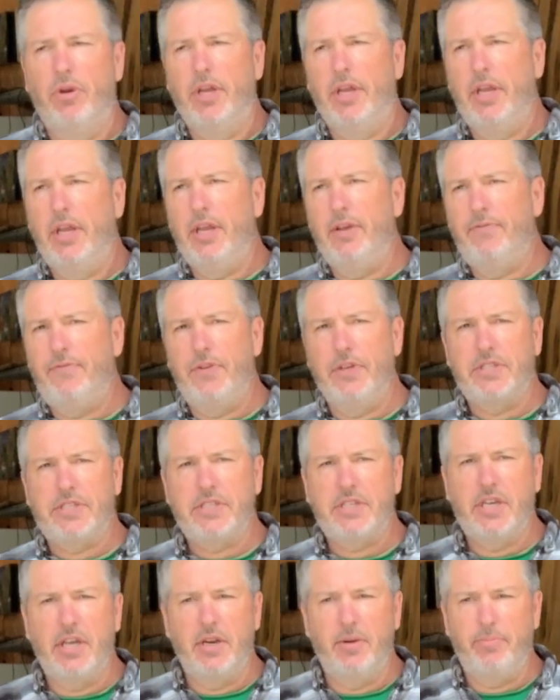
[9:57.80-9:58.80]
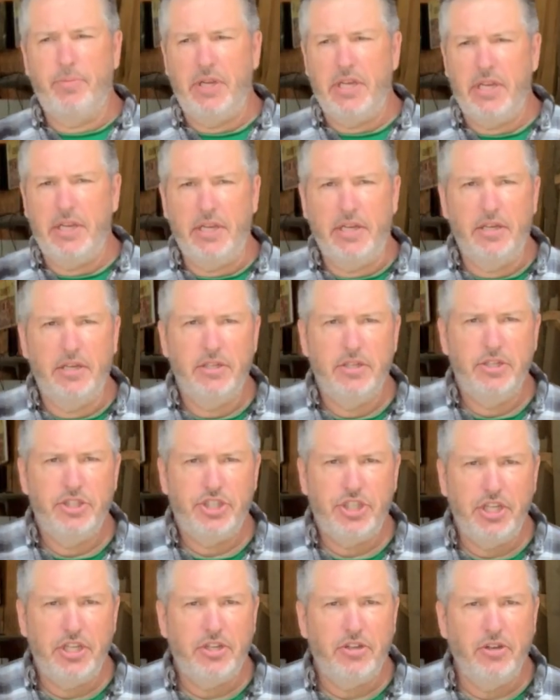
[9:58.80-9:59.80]
If it's going to be
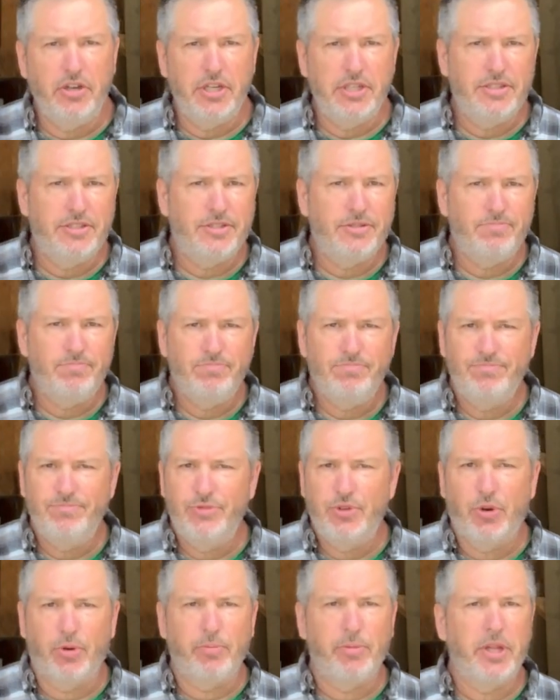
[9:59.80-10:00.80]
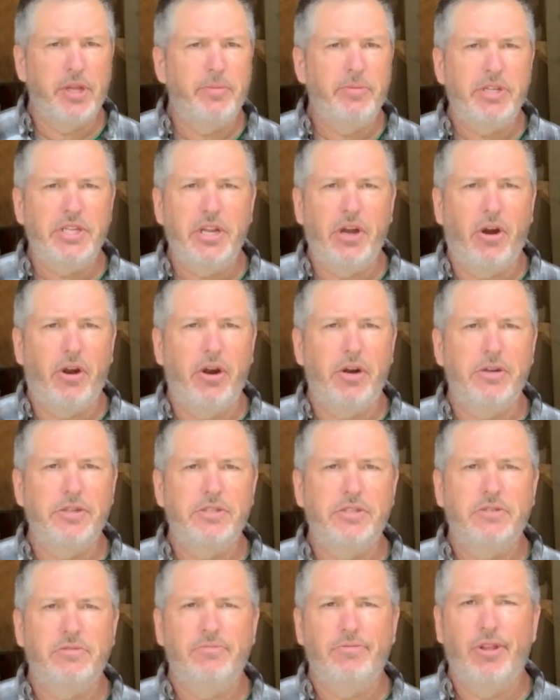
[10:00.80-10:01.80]
sheet goods, normally
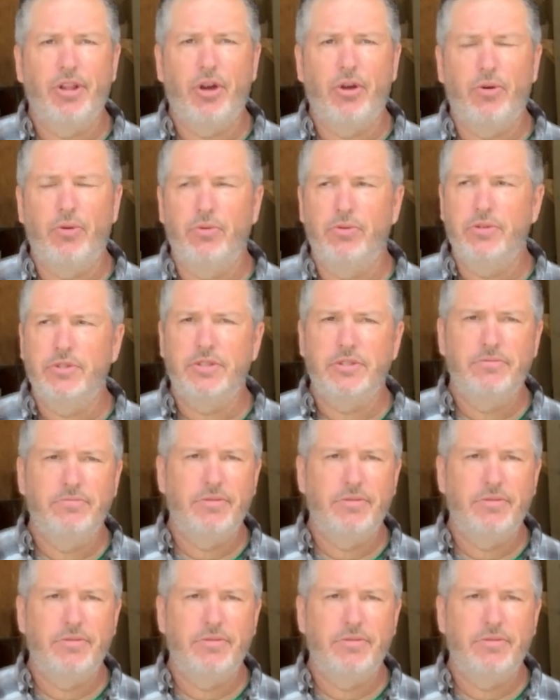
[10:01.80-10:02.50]
Menards, Lowe's,